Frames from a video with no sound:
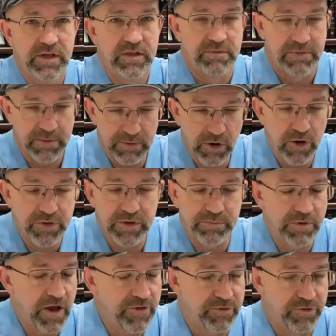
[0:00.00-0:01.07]
The people holding their
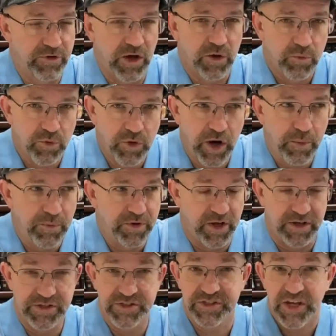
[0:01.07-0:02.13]
breath were not worried, were
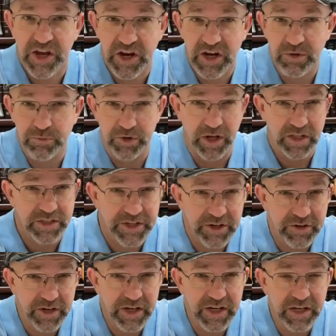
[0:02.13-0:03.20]
not scared, were not
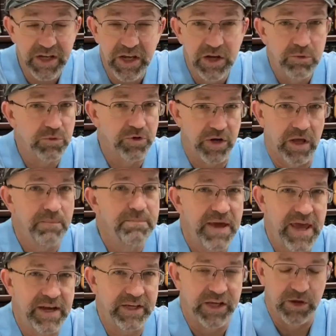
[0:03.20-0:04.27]
leery, were not
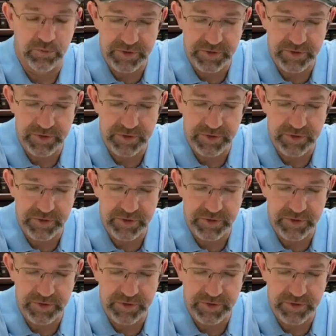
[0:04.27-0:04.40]
panicking.